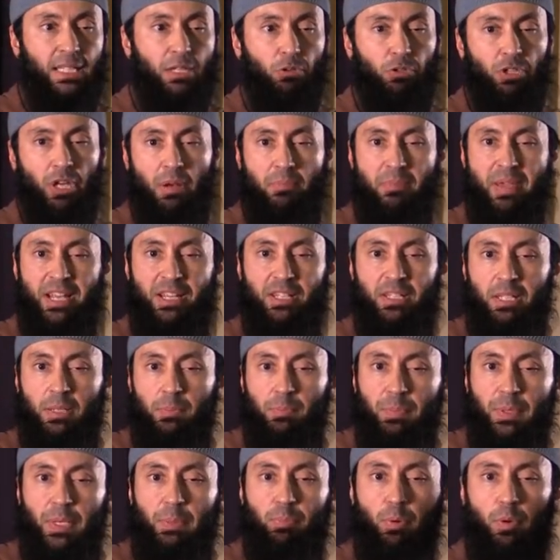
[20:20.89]
Azza wa Jal makes
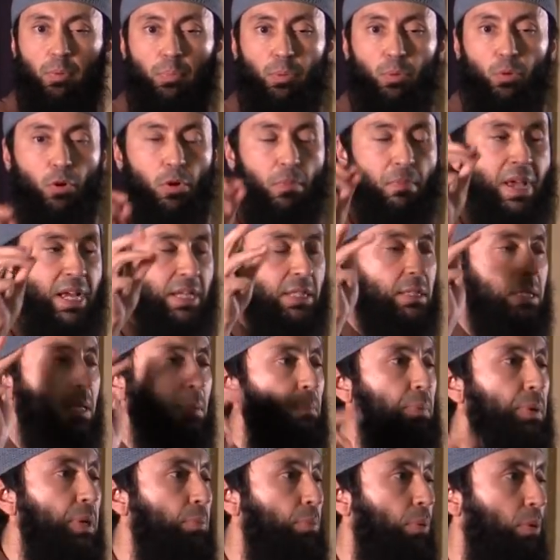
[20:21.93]
some people poor, makes
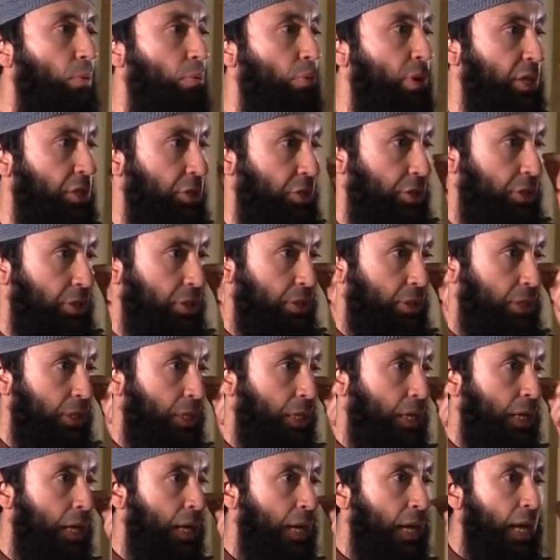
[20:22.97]
some people rich.
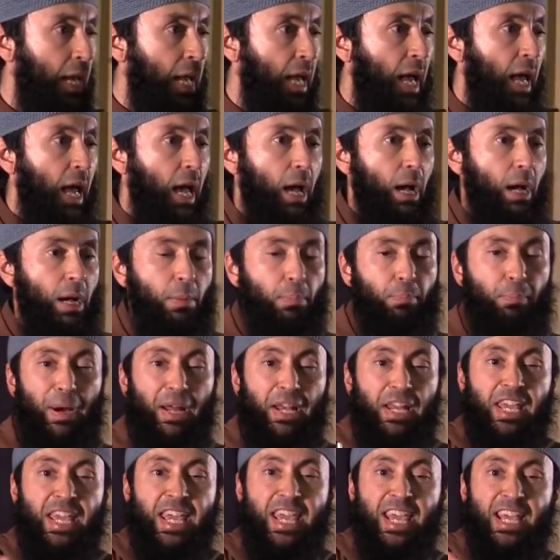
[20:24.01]

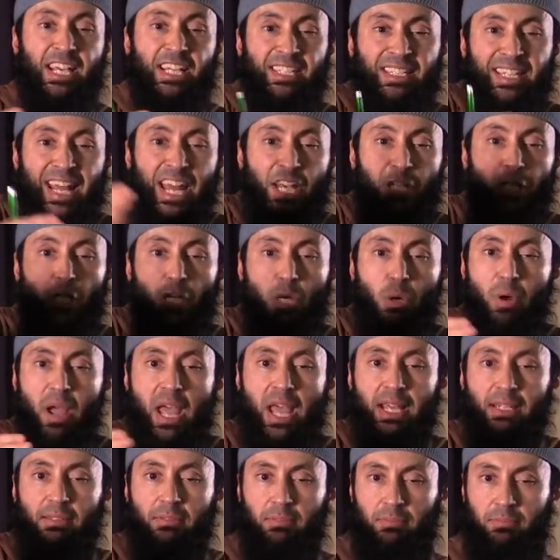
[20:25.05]
But he
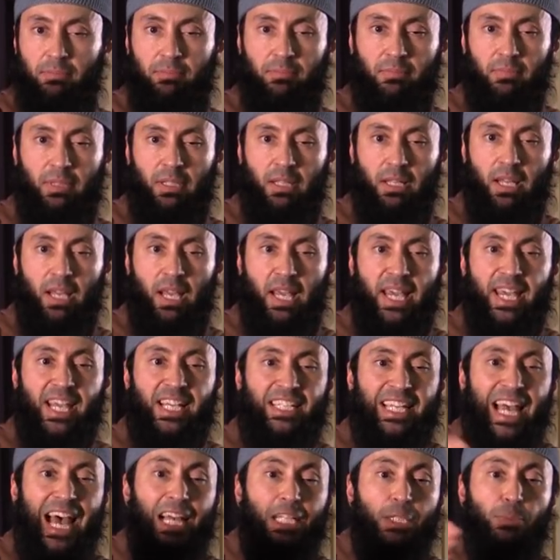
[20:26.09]
accentuates, he
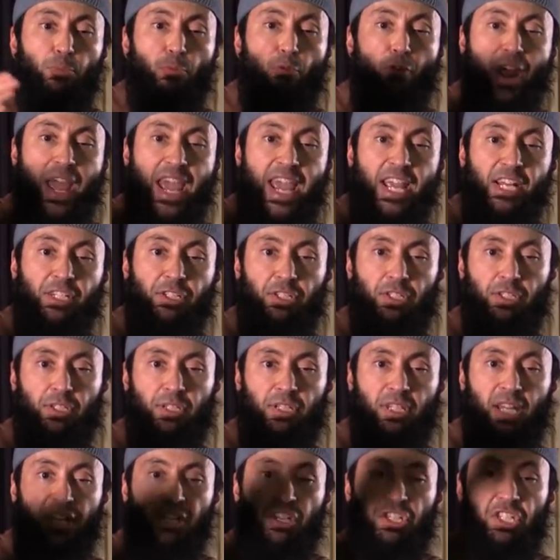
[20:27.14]

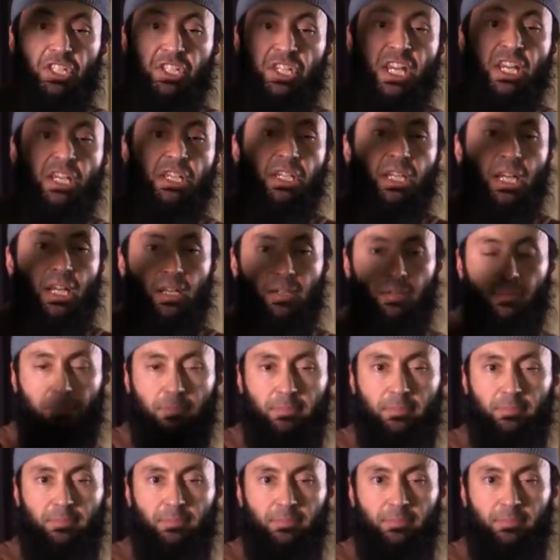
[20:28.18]
exasperates the distinction.